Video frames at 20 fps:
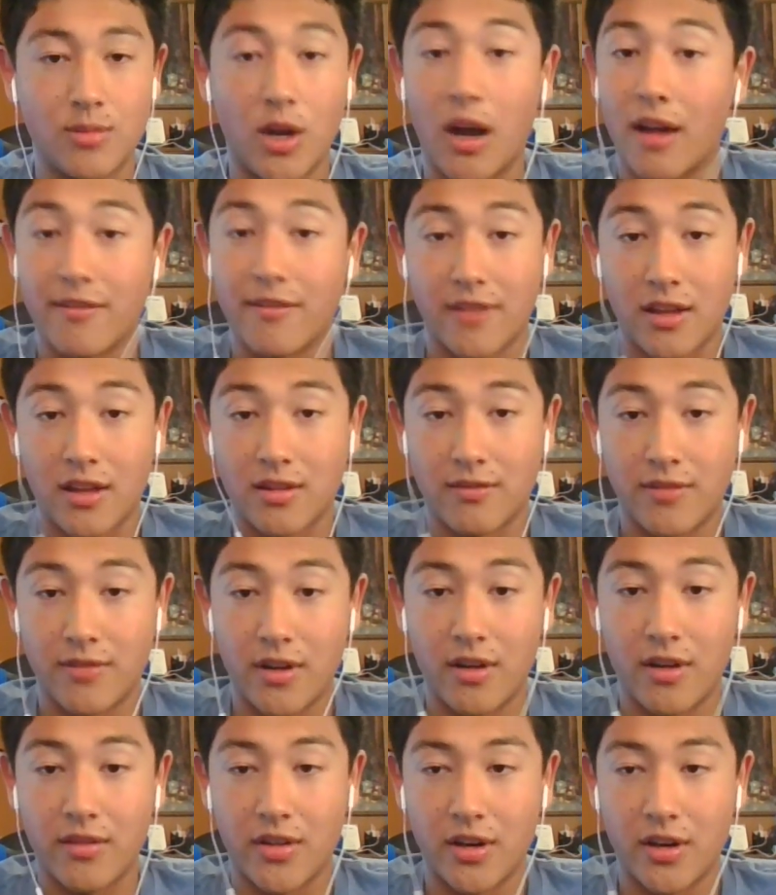I found a
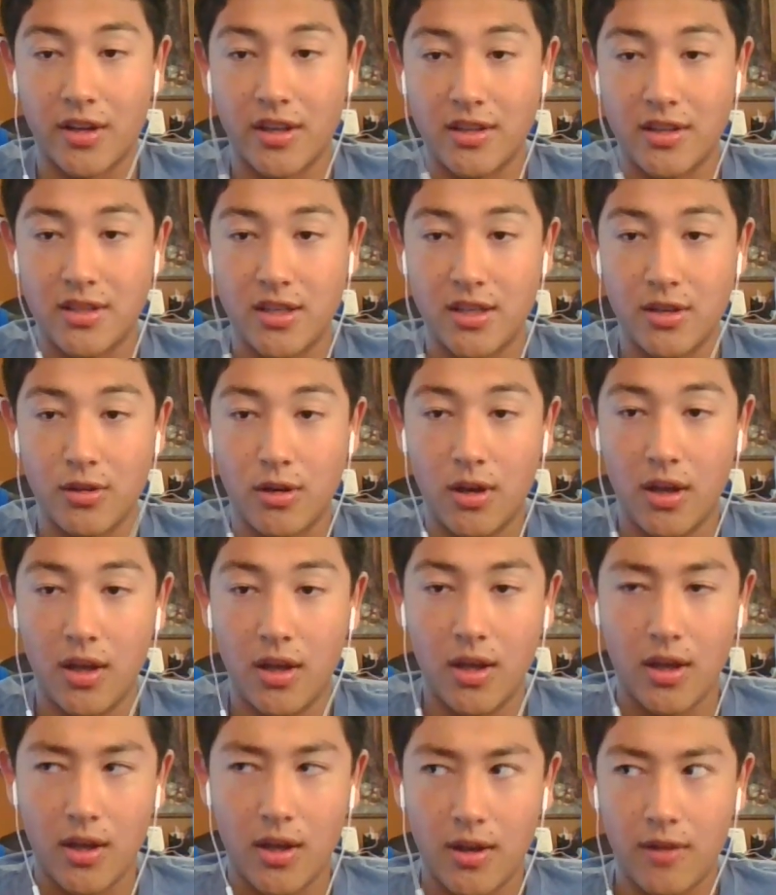very, very good deal.
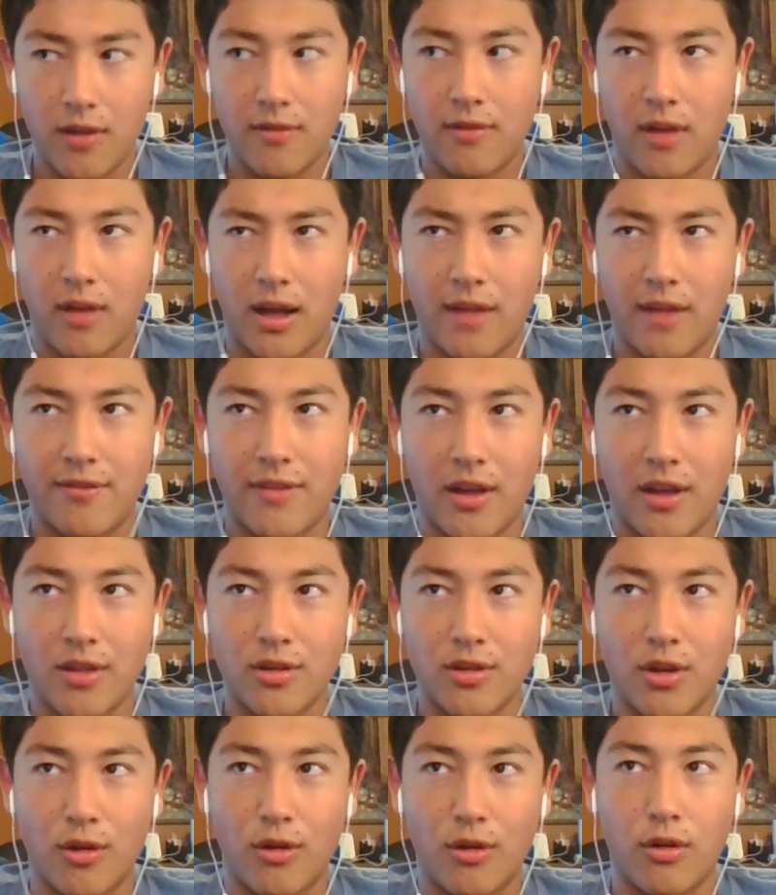I
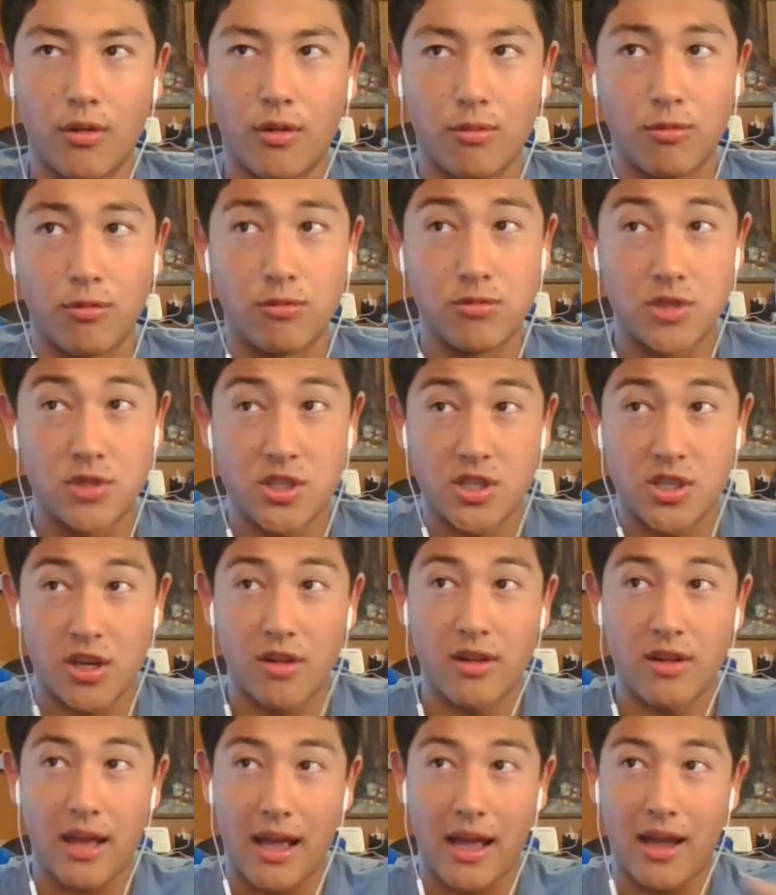found a
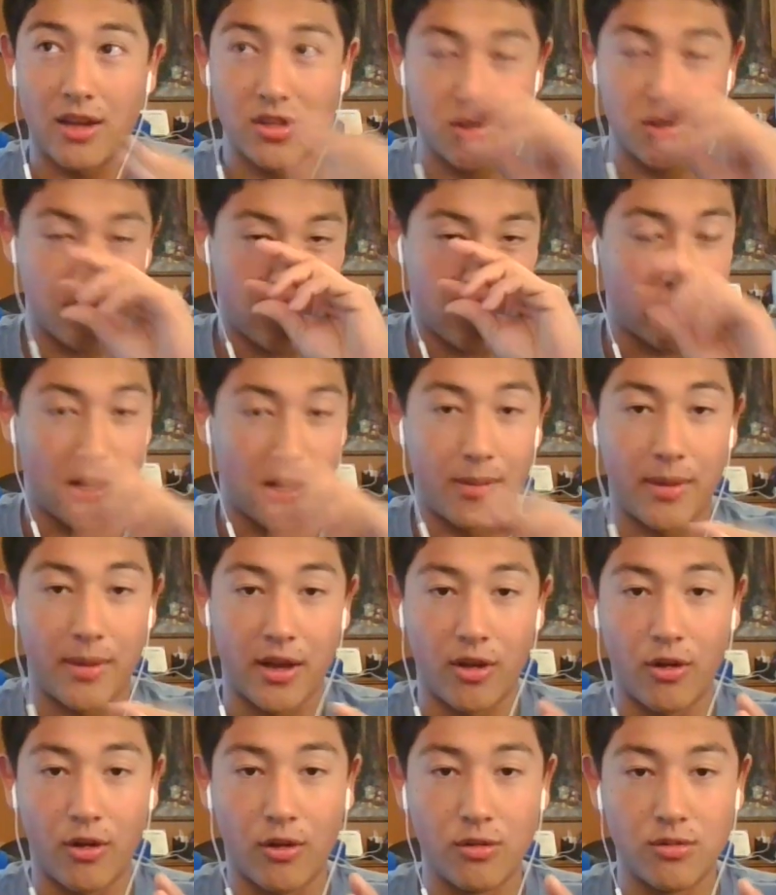shared house where I got
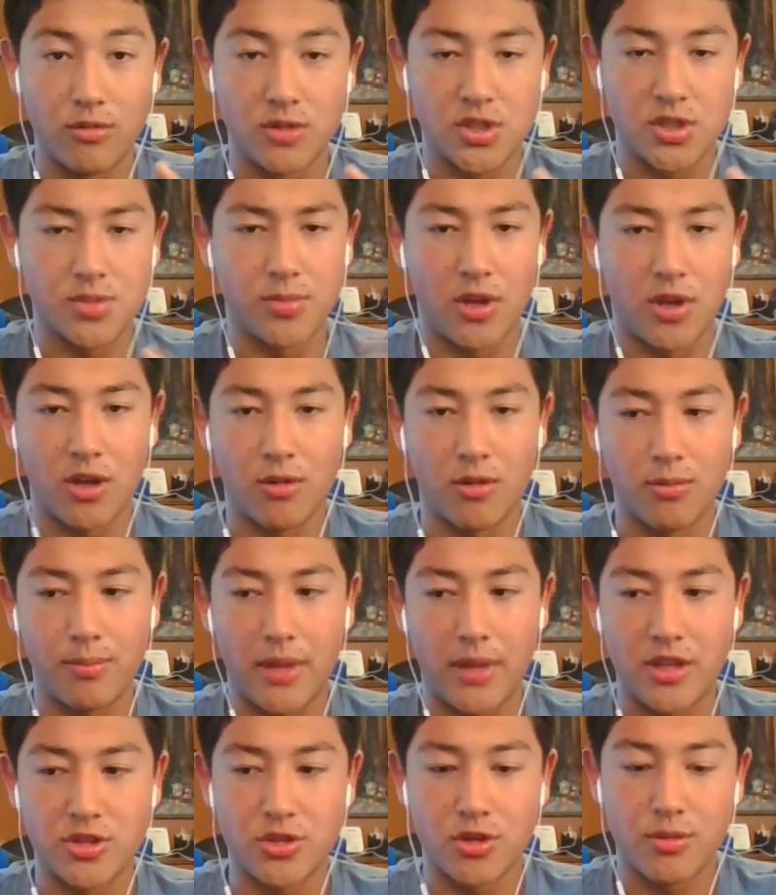my own small
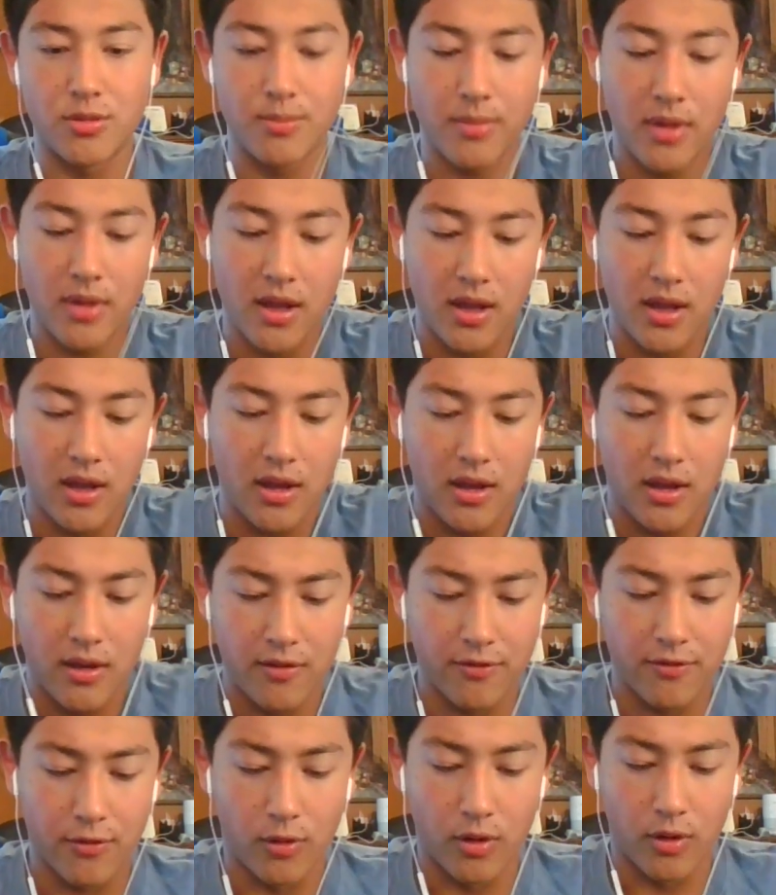bedroom
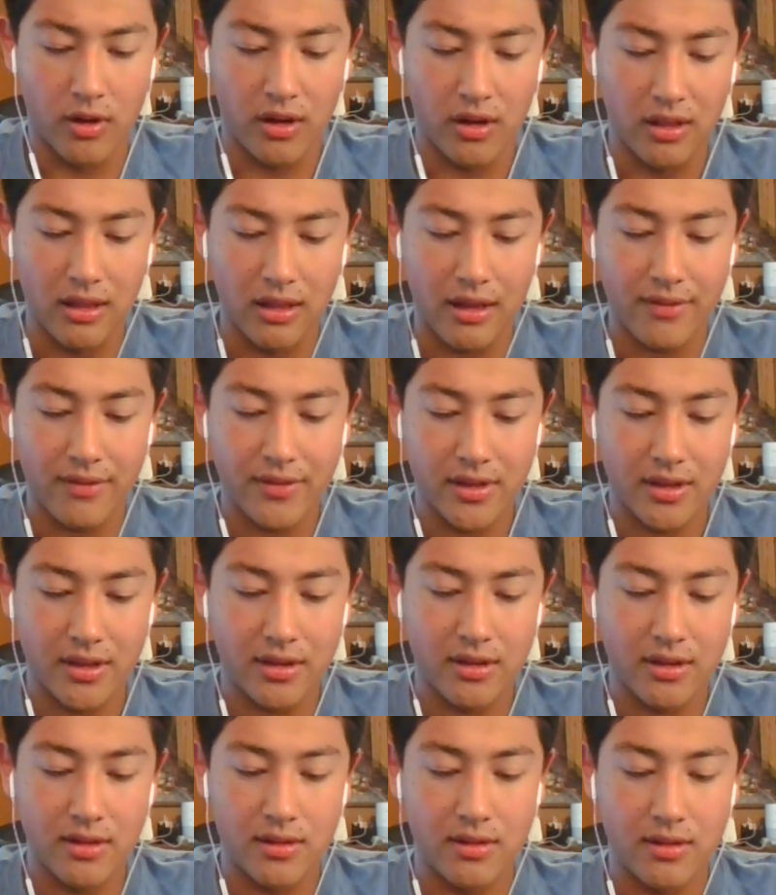for
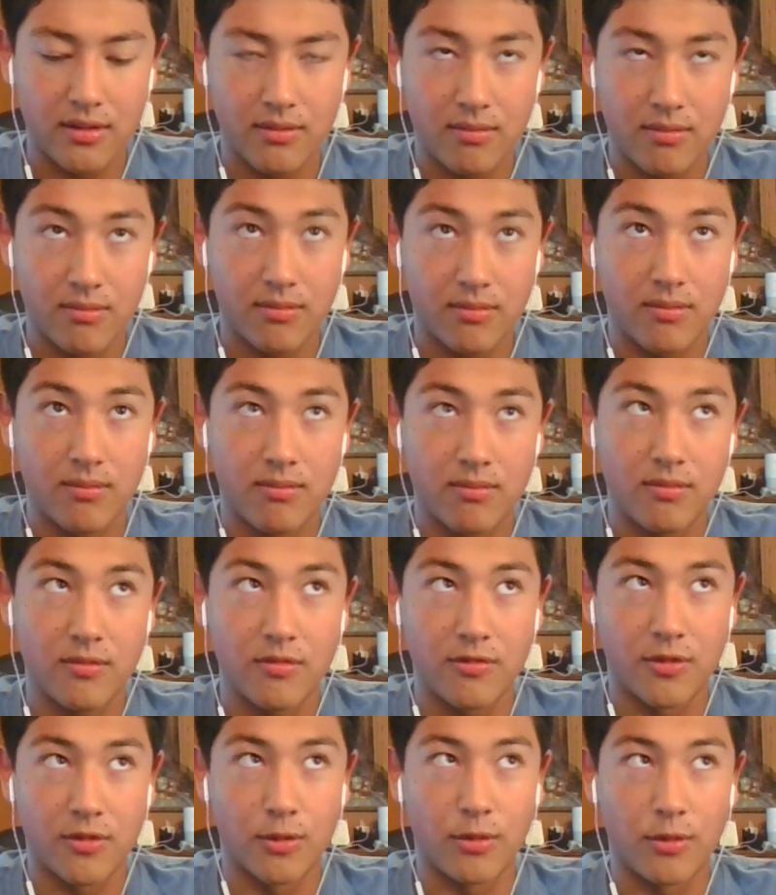11
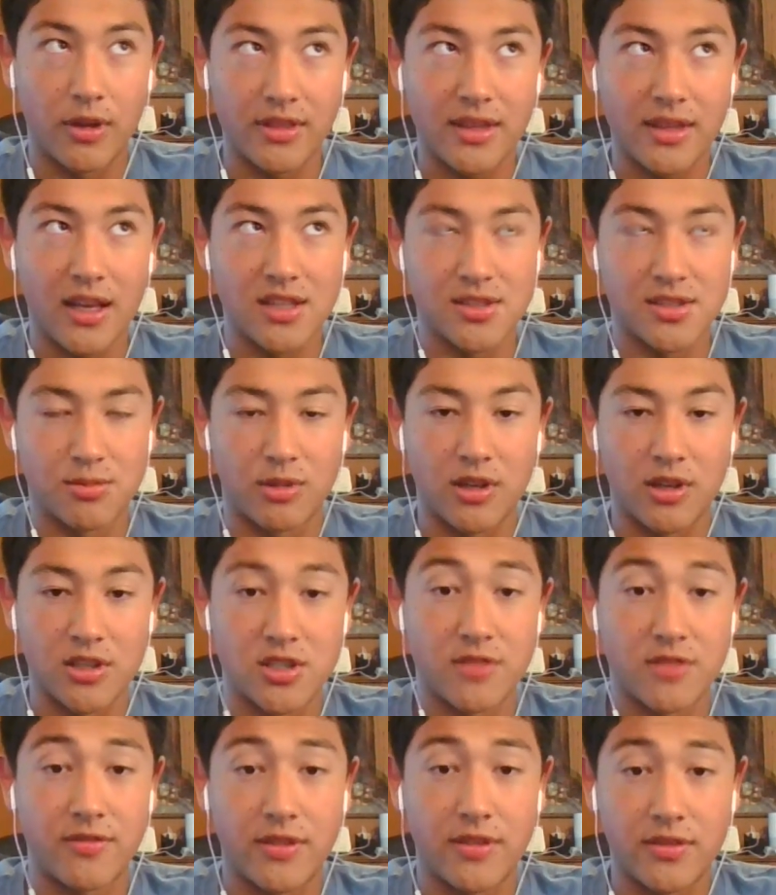for
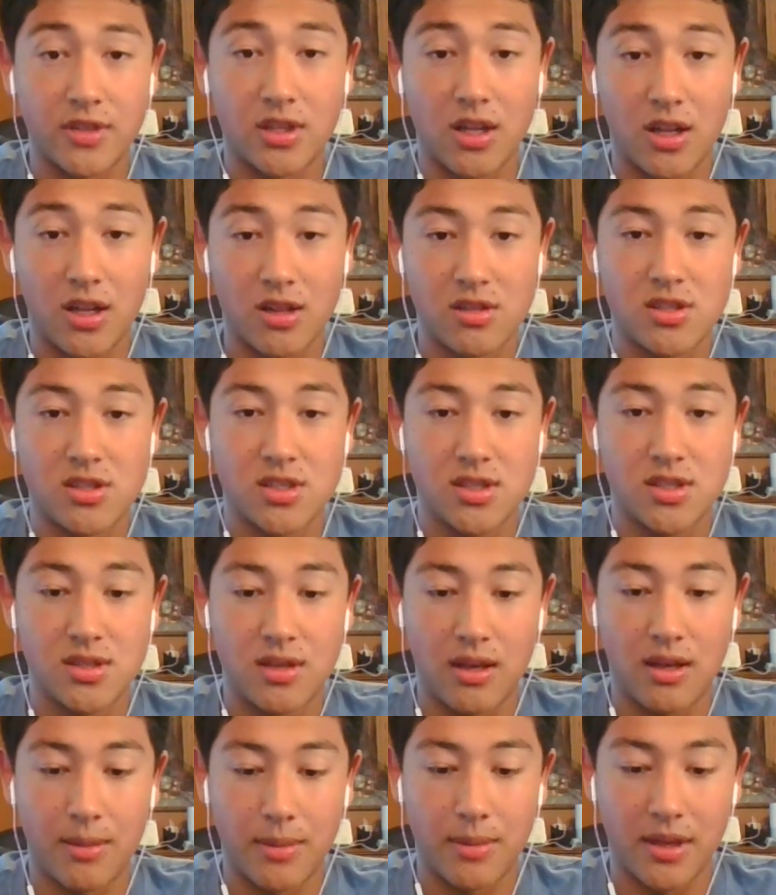
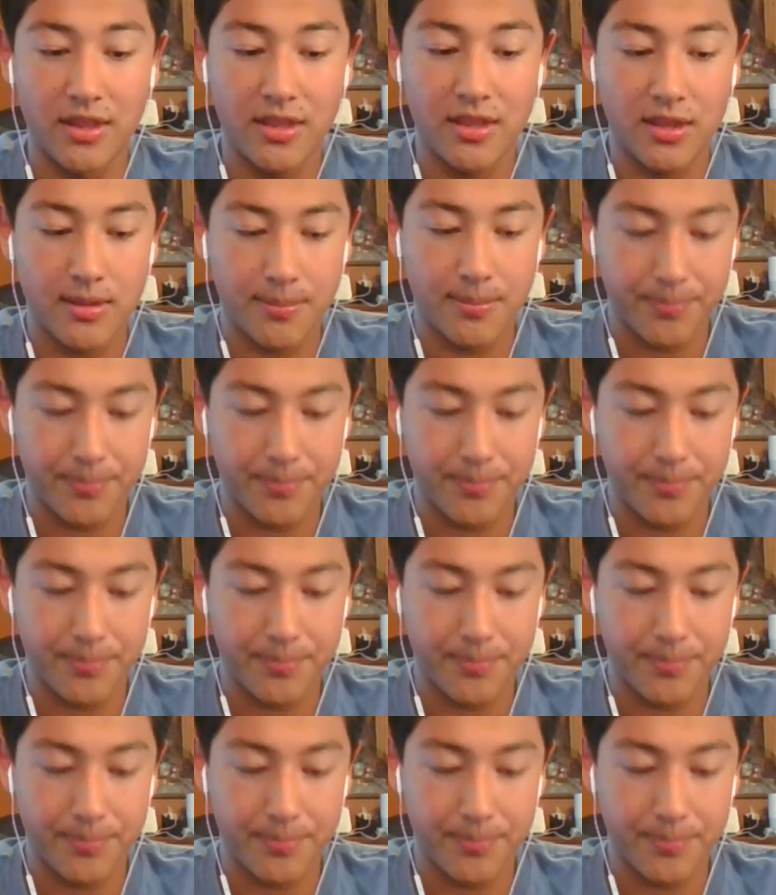$1,150 a month,